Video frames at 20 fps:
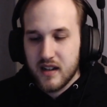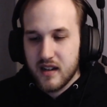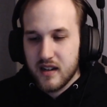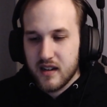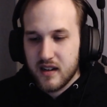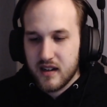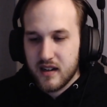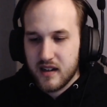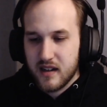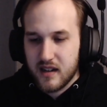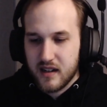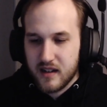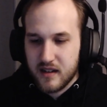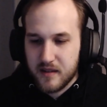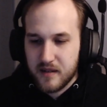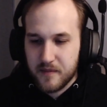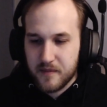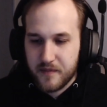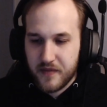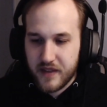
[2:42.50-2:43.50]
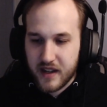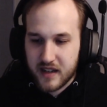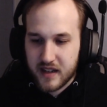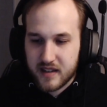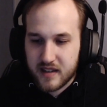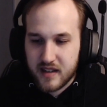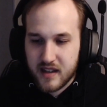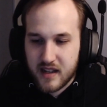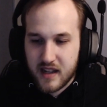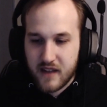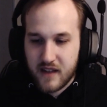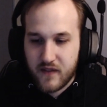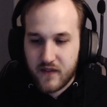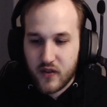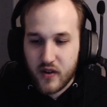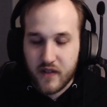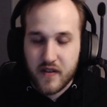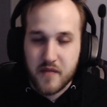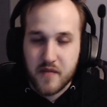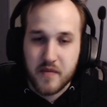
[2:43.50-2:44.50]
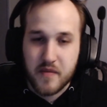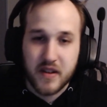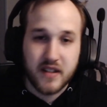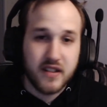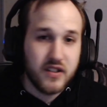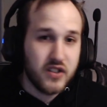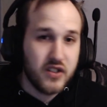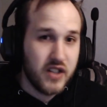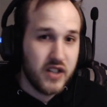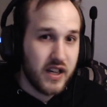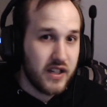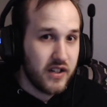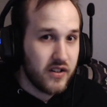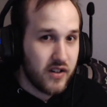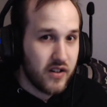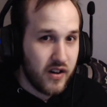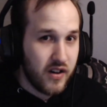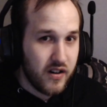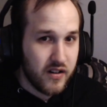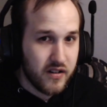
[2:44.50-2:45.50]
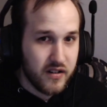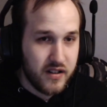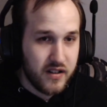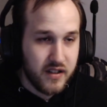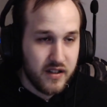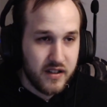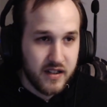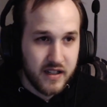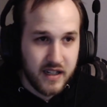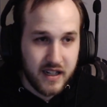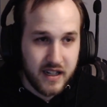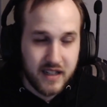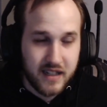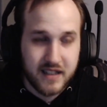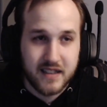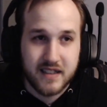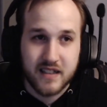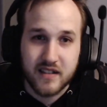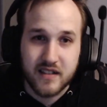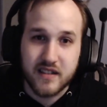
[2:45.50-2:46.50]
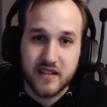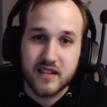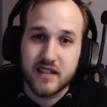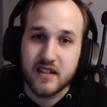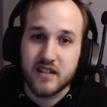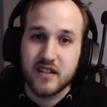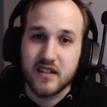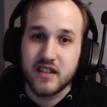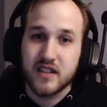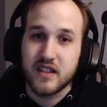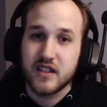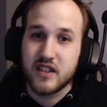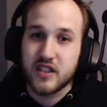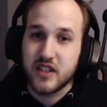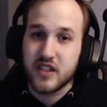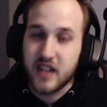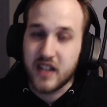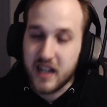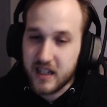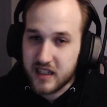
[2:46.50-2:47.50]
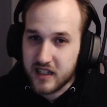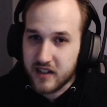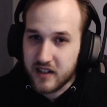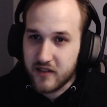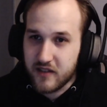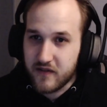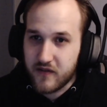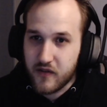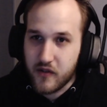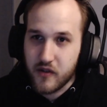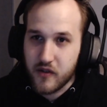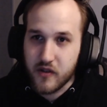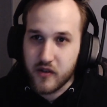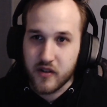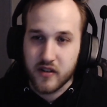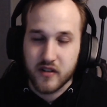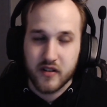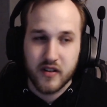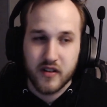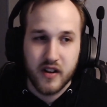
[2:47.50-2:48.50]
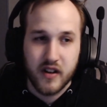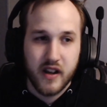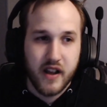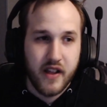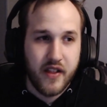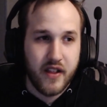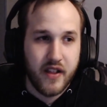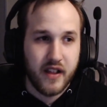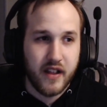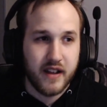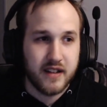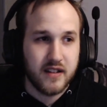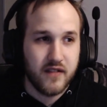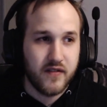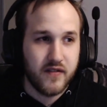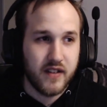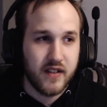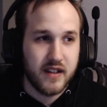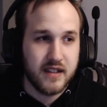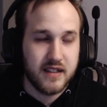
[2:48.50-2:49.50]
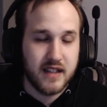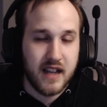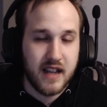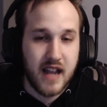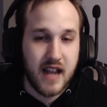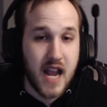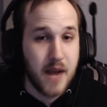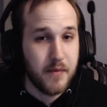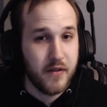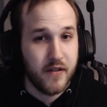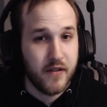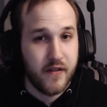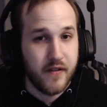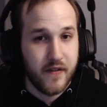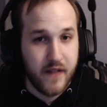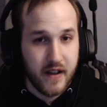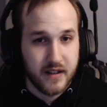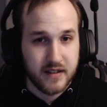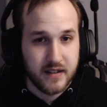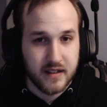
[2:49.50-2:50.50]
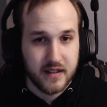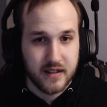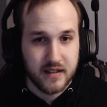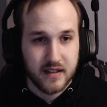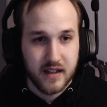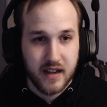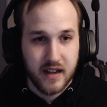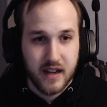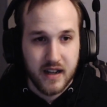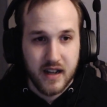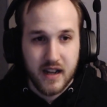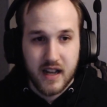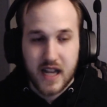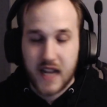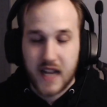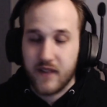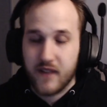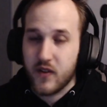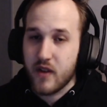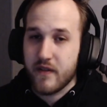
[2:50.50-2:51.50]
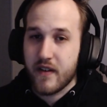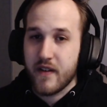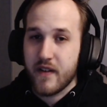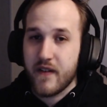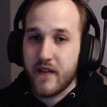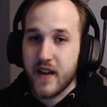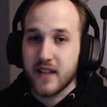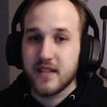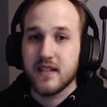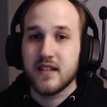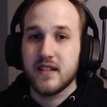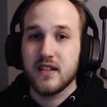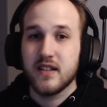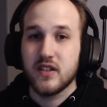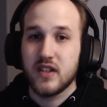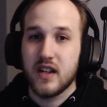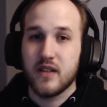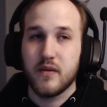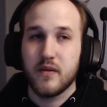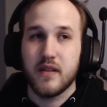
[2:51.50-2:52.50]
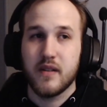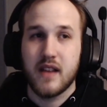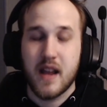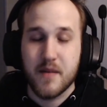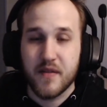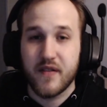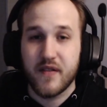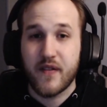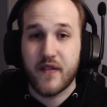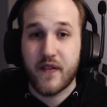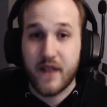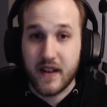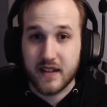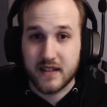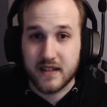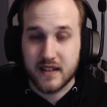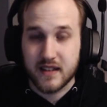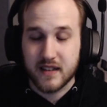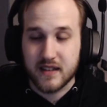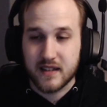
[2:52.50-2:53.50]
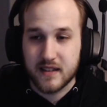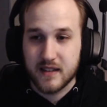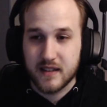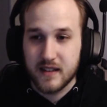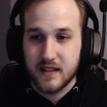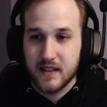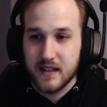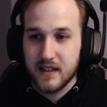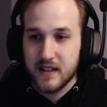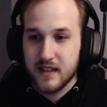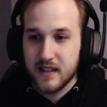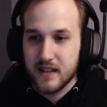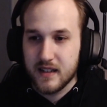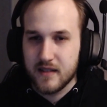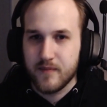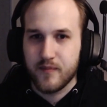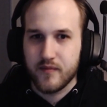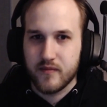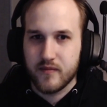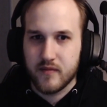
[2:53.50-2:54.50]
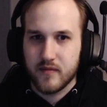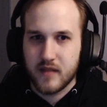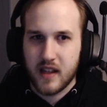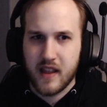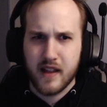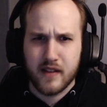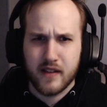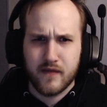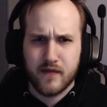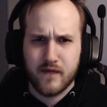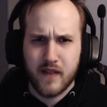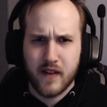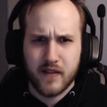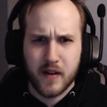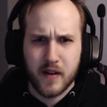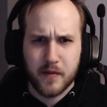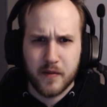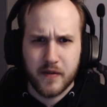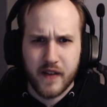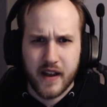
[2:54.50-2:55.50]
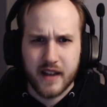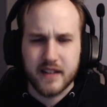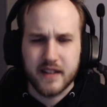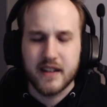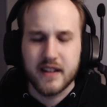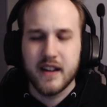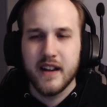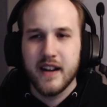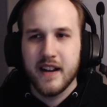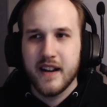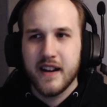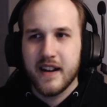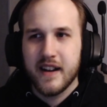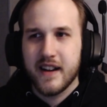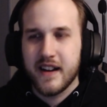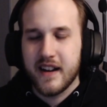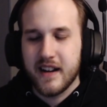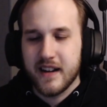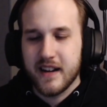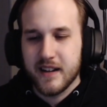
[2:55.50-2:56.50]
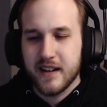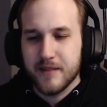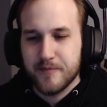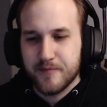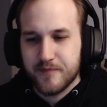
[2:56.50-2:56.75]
Next thing, if you have a misenchanted card, it is still considered enchanted for the likes of, let's say, Hammer of Hephaestus. If you have a Hephaestus enchanted with Hammer of Hephaestus, say that 5 times fast, and